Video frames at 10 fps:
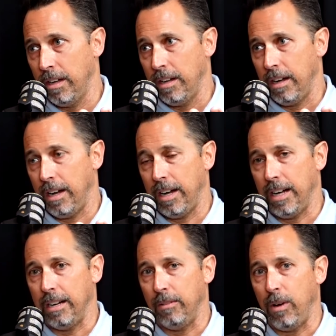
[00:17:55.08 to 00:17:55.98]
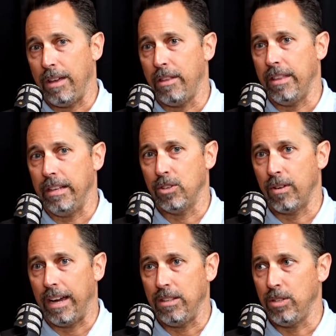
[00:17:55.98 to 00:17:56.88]
rather than
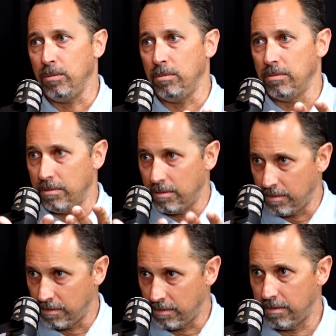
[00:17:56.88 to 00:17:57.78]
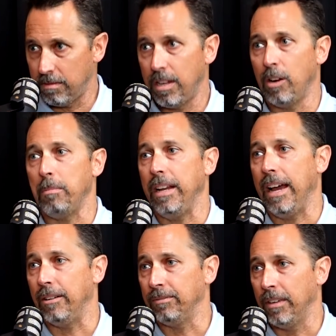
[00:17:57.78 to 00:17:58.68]
try to tear me
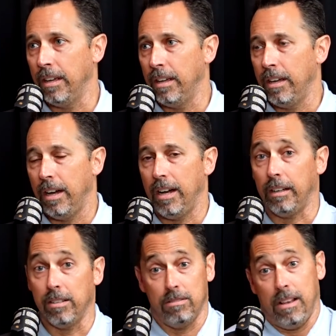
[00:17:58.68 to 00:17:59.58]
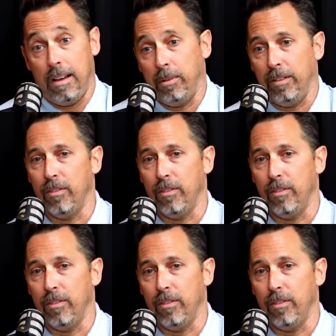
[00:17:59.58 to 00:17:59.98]
down. Because I believe there